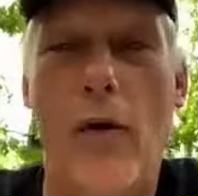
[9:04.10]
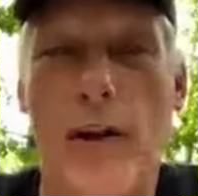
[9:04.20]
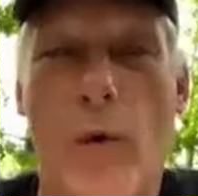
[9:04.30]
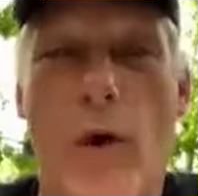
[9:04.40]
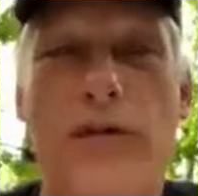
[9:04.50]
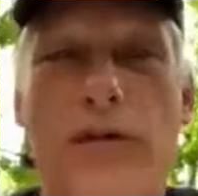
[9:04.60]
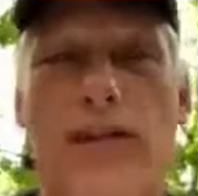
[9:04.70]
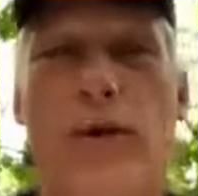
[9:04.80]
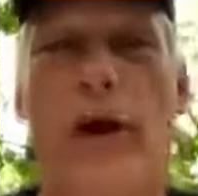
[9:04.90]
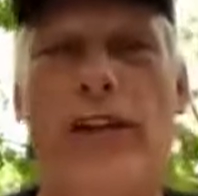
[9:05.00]
the wolf
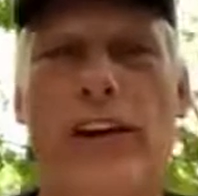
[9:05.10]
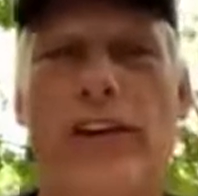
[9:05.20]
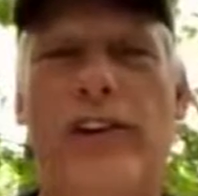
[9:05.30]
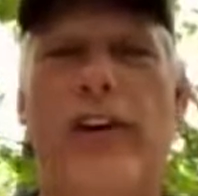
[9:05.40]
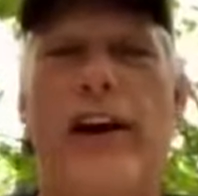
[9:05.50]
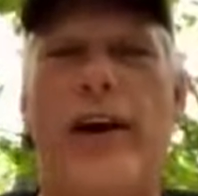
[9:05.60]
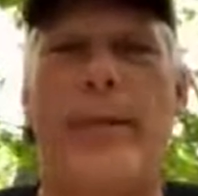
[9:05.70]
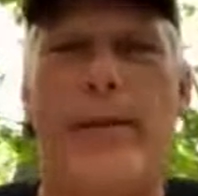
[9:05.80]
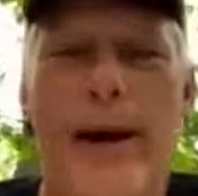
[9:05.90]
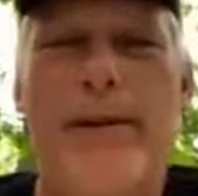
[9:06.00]
situation is in your area, but
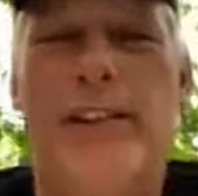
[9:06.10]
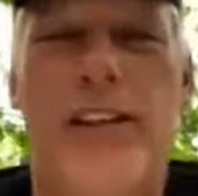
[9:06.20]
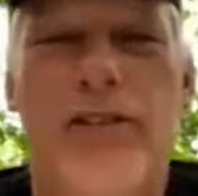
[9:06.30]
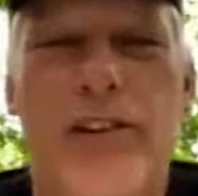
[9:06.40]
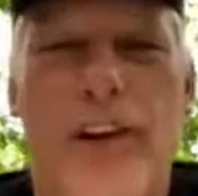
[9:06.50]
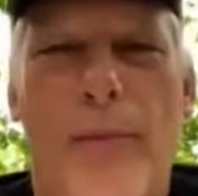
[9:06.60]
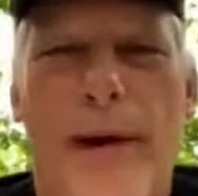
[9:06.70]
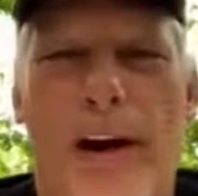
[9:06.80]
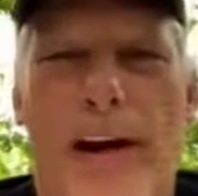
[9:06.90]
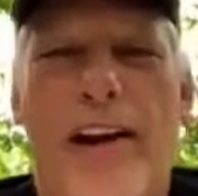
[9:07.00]
maybe just touch a little bit
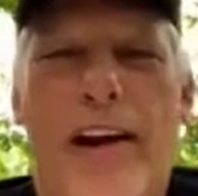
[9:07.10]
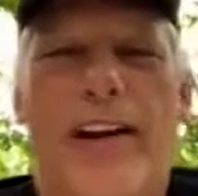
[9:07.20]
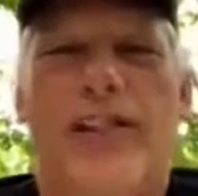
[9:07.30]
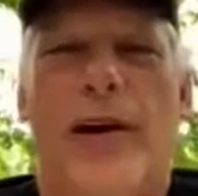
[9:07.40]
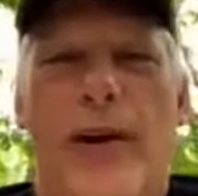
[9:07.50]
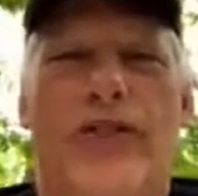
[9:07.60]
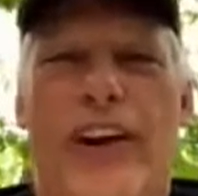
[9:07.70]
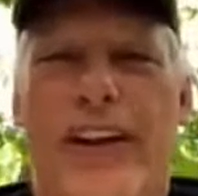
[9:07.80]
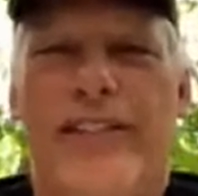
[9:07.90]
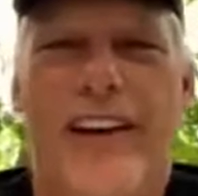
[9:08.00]
on some of those
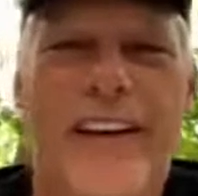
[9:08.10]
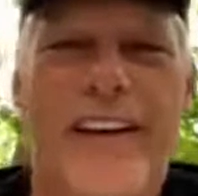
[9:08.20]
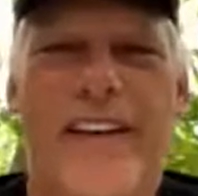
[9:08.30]
things.